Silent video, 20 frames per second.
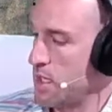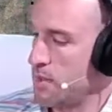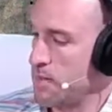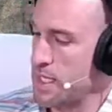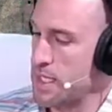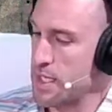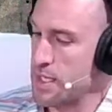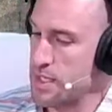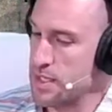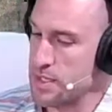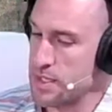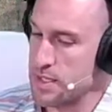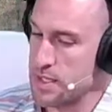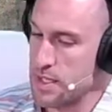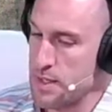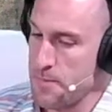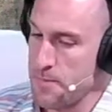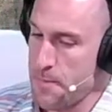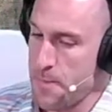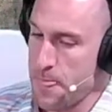Because
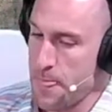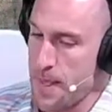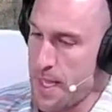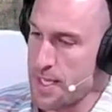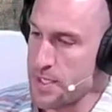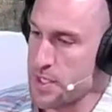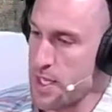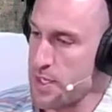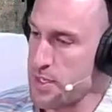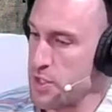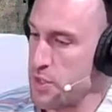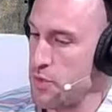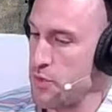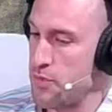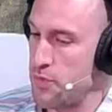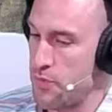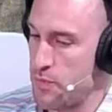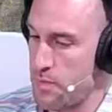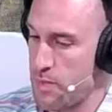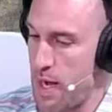as
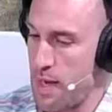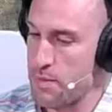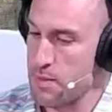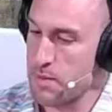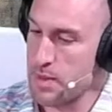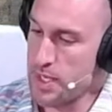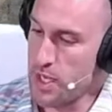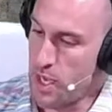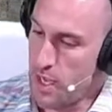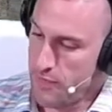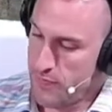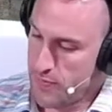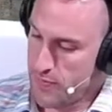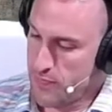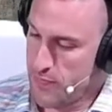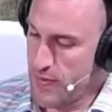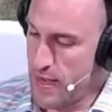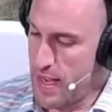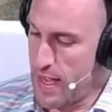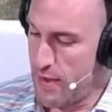you've probably
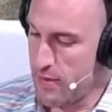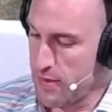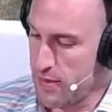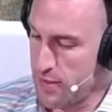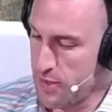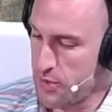often found,